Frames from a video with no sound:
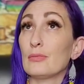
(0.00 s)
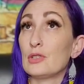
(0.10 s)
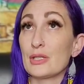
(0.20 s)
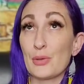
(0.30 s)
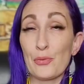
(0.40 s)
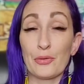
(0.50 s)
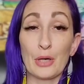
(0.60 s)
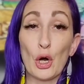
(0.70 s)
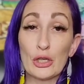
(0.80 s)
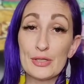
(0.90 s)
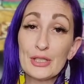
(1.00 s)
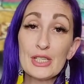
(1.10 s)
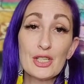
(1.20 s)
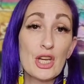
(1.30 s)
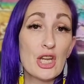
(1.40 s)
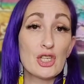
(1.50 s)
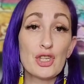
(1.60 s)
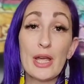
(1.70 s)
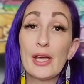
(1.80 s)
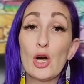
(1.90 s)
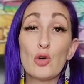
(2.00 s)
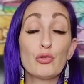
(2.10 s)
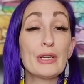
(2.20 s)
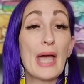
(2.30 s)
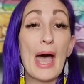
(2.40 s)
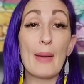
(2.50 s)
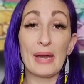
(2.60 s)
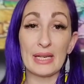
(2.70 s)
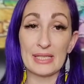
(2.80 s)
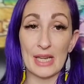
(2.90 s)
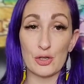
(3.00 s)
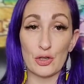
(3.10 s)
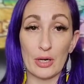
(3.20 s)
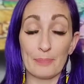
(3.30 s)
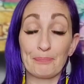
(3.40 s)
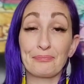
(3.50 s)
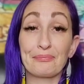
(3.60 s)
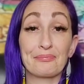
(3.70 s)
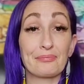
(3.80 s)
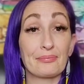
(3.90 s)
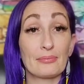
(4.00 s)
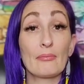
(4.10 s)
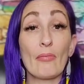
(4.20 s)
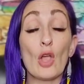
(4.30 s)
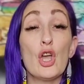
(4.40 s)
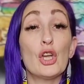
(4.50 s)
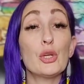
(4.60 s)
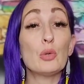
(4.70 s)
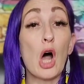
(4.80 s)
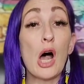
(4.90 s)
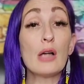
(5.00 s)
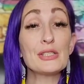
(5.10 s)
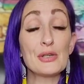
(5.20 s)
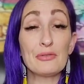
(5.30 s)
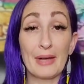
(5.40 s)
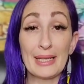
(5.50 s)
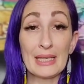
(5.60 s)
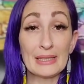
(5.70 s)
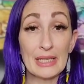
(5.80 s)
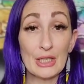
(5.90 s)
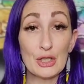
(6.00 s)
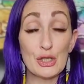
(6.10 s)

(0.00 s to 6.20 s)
just home from incarceration, jail, rehab, etc. You will also find the link